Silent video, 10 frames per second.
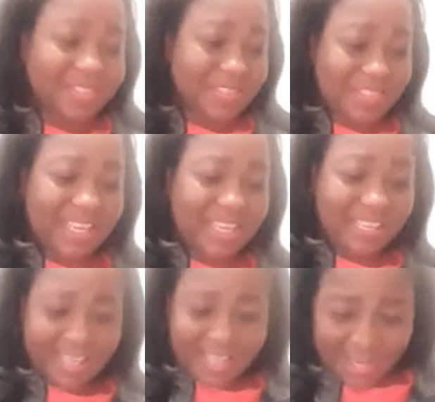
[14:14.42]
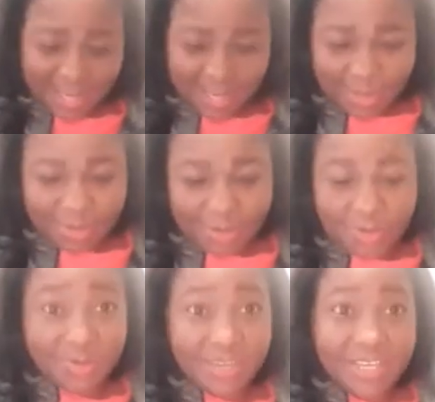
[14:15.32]
Okay.
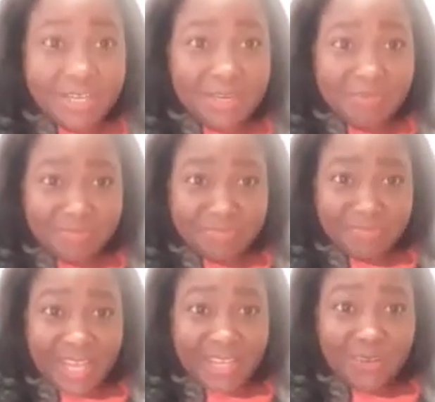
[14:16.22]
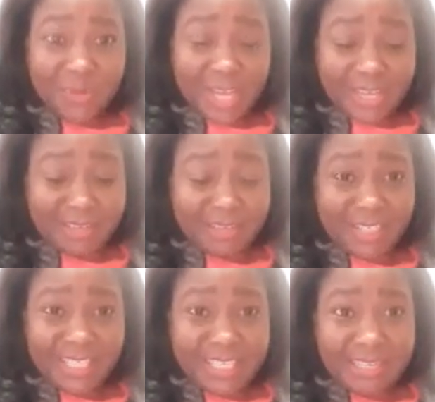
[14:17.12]
So, as you can
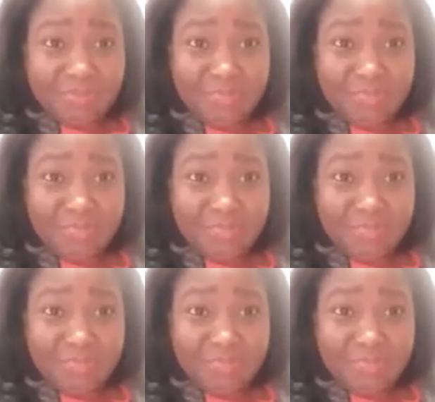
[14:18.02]
see,